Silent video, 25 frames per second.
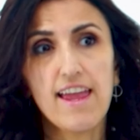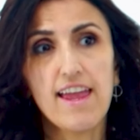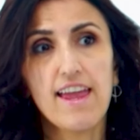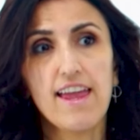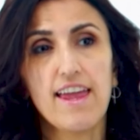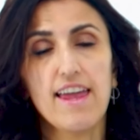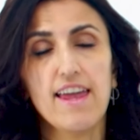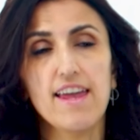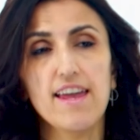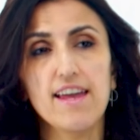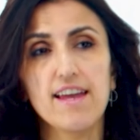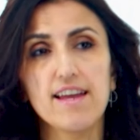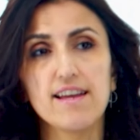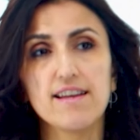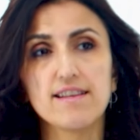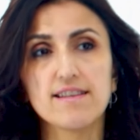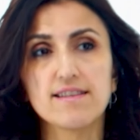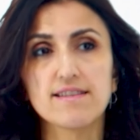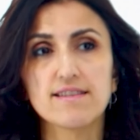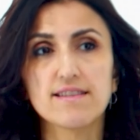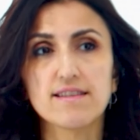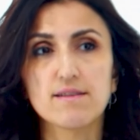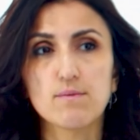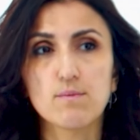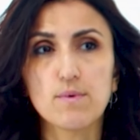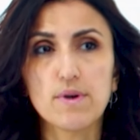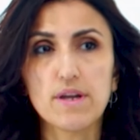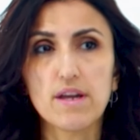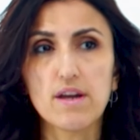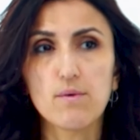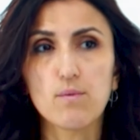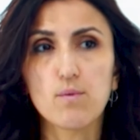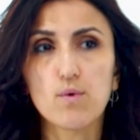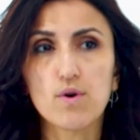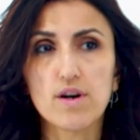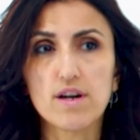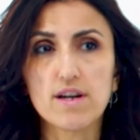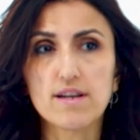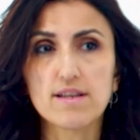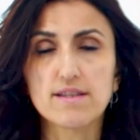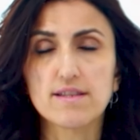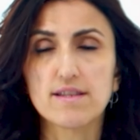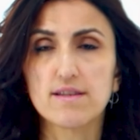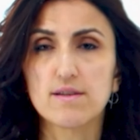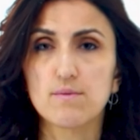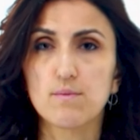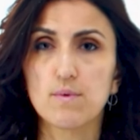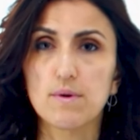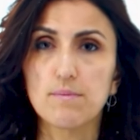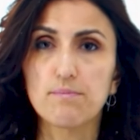and we
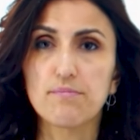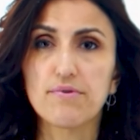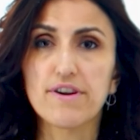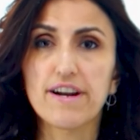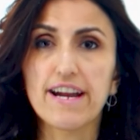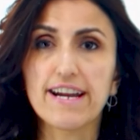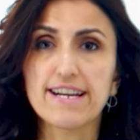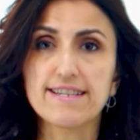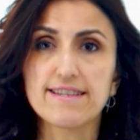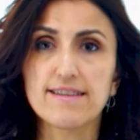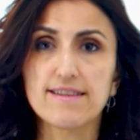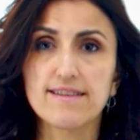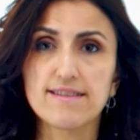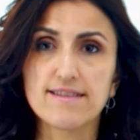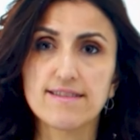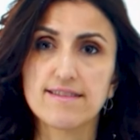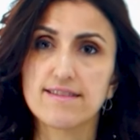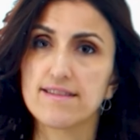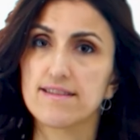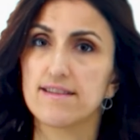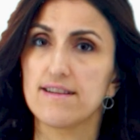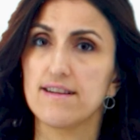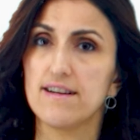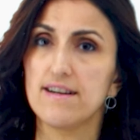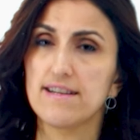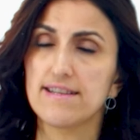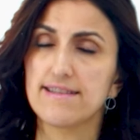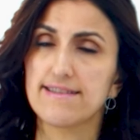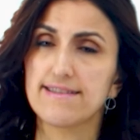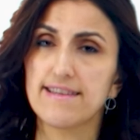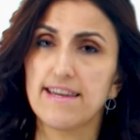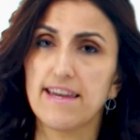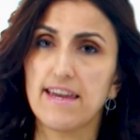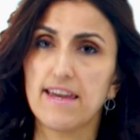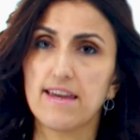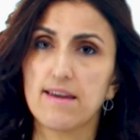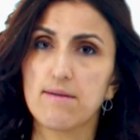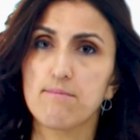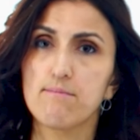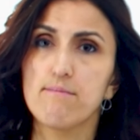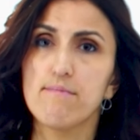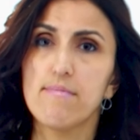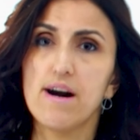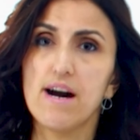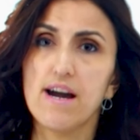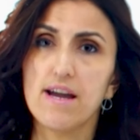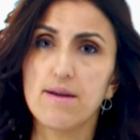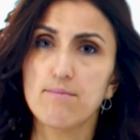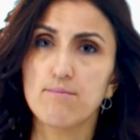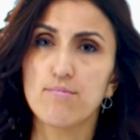practiced saying
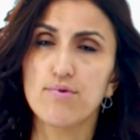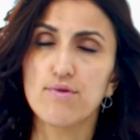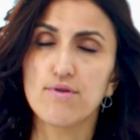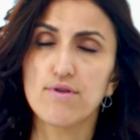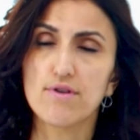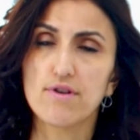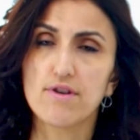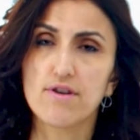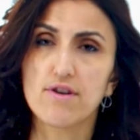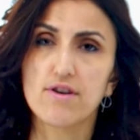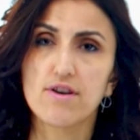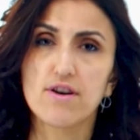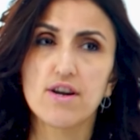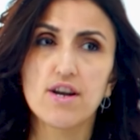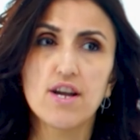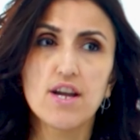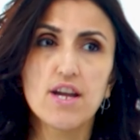my book,